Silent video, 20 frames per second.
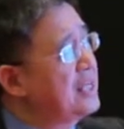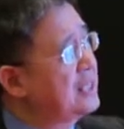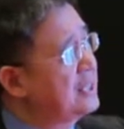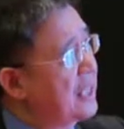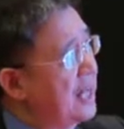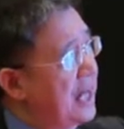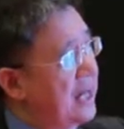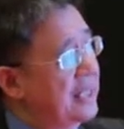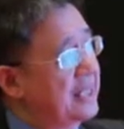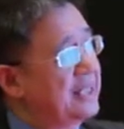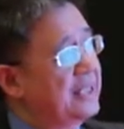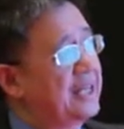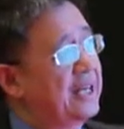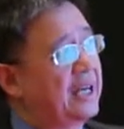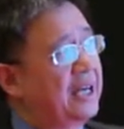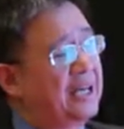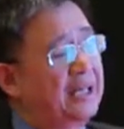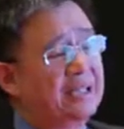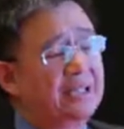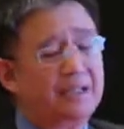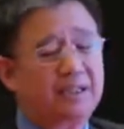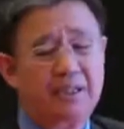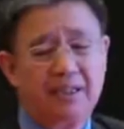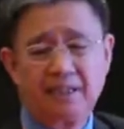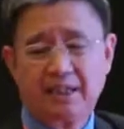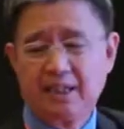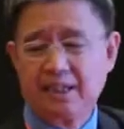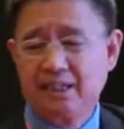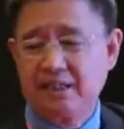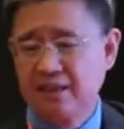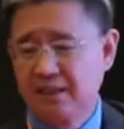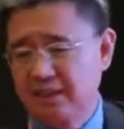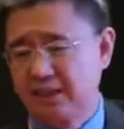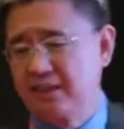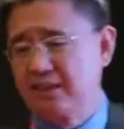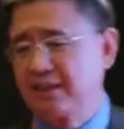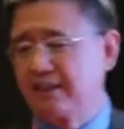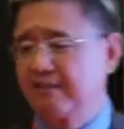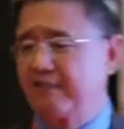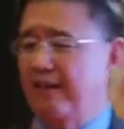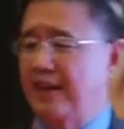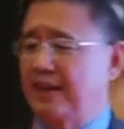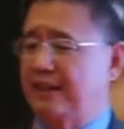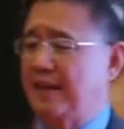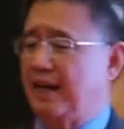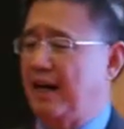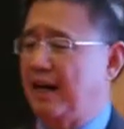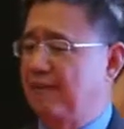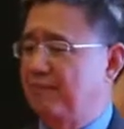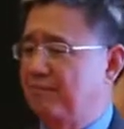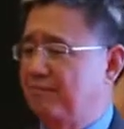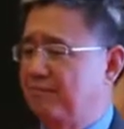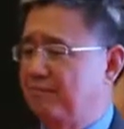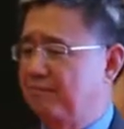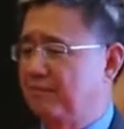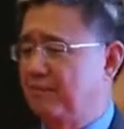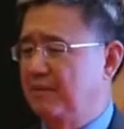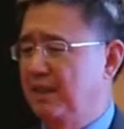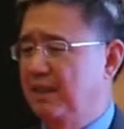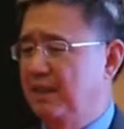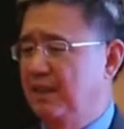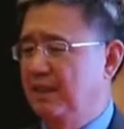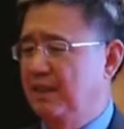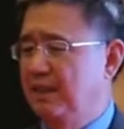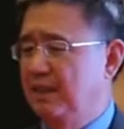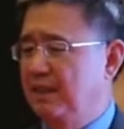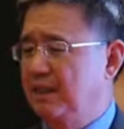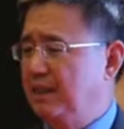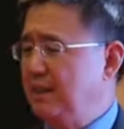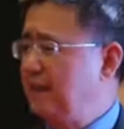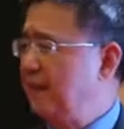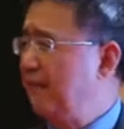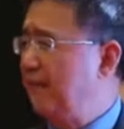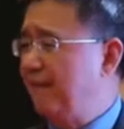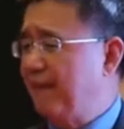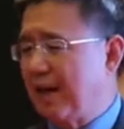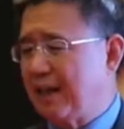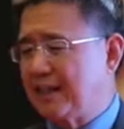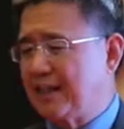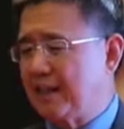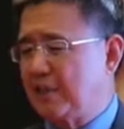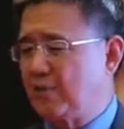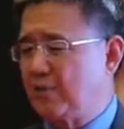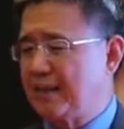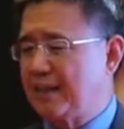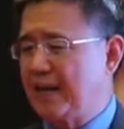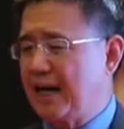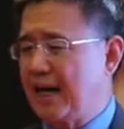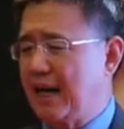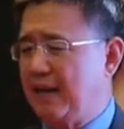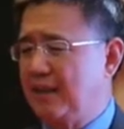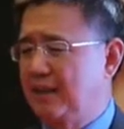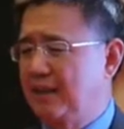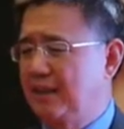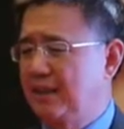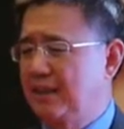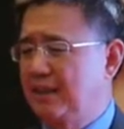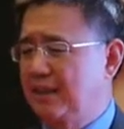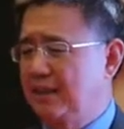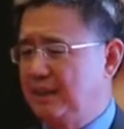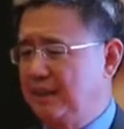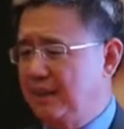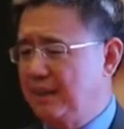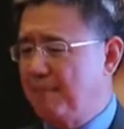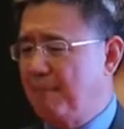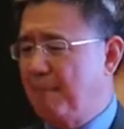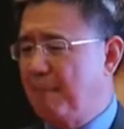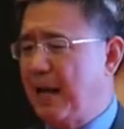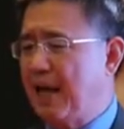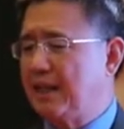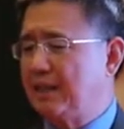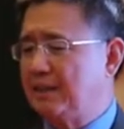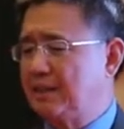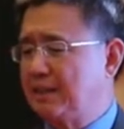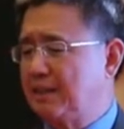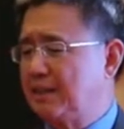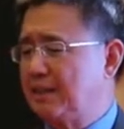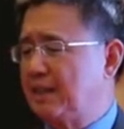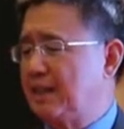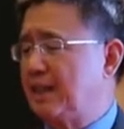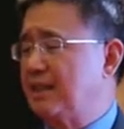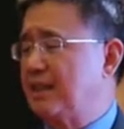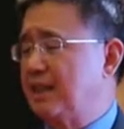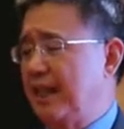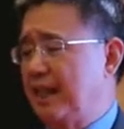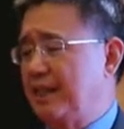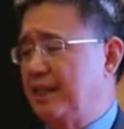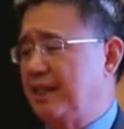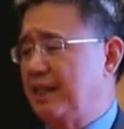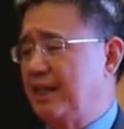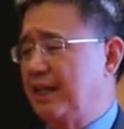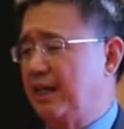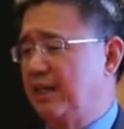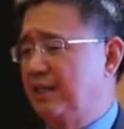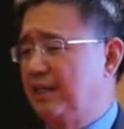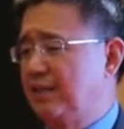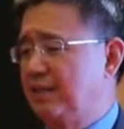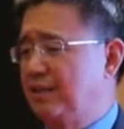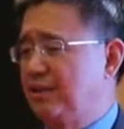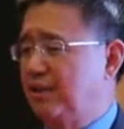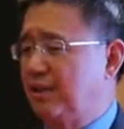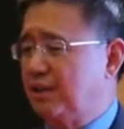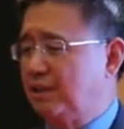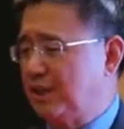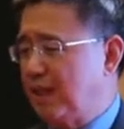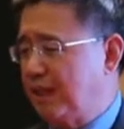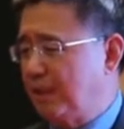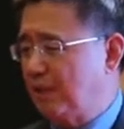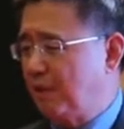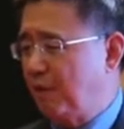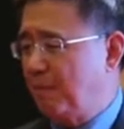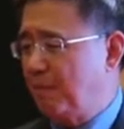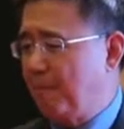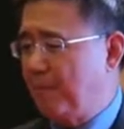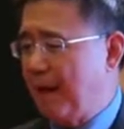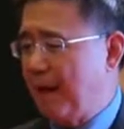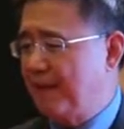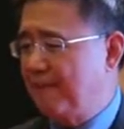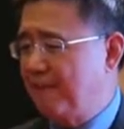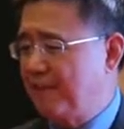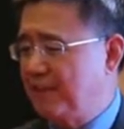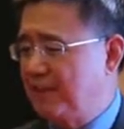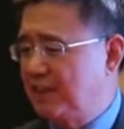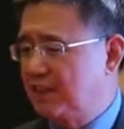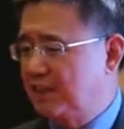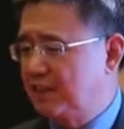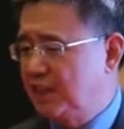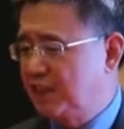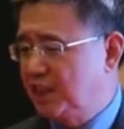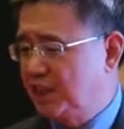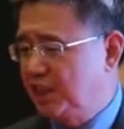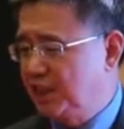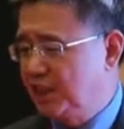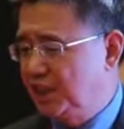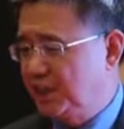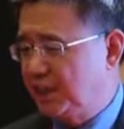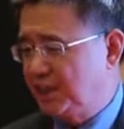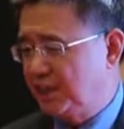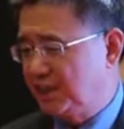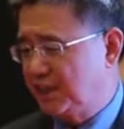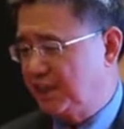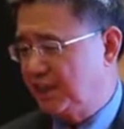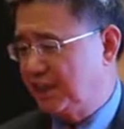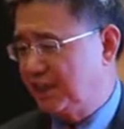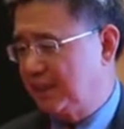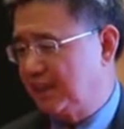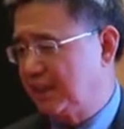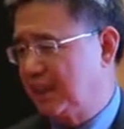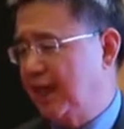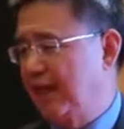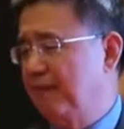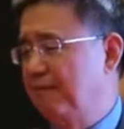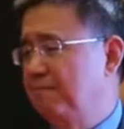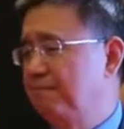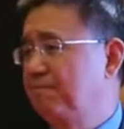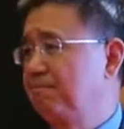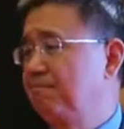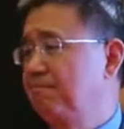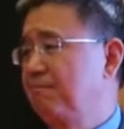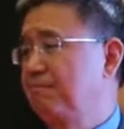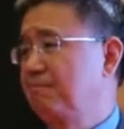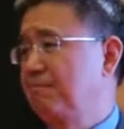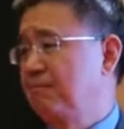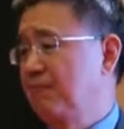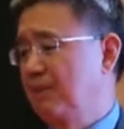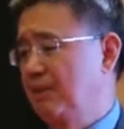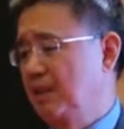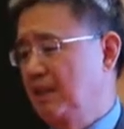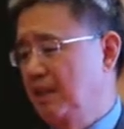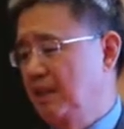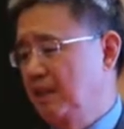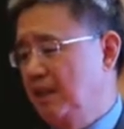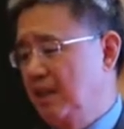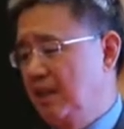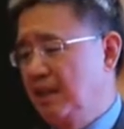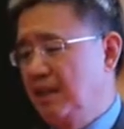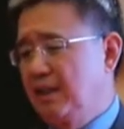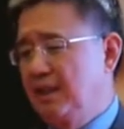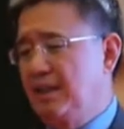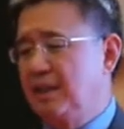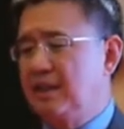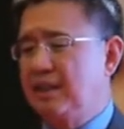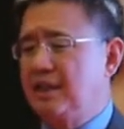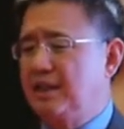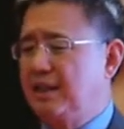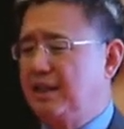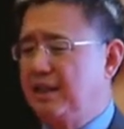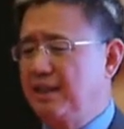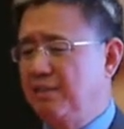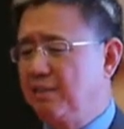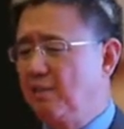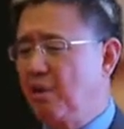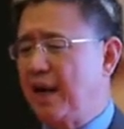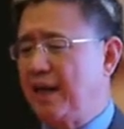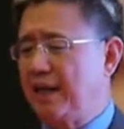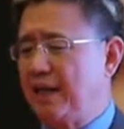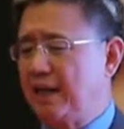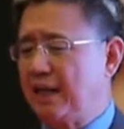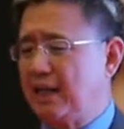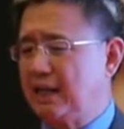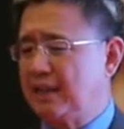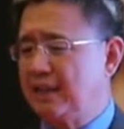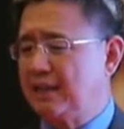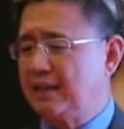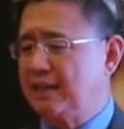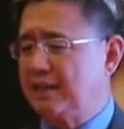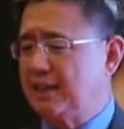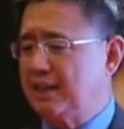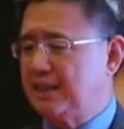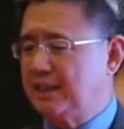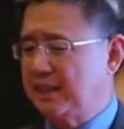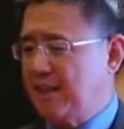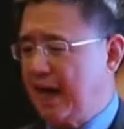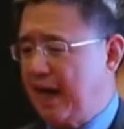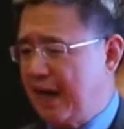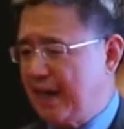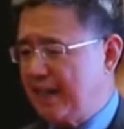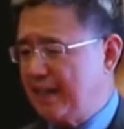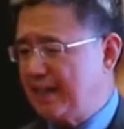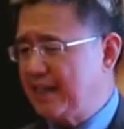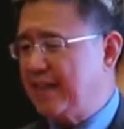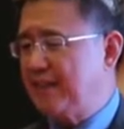The change lies on the fact that the third sector, tertiary sector, becomes more developed. For developed countries, usually tertiary industry represents 70%.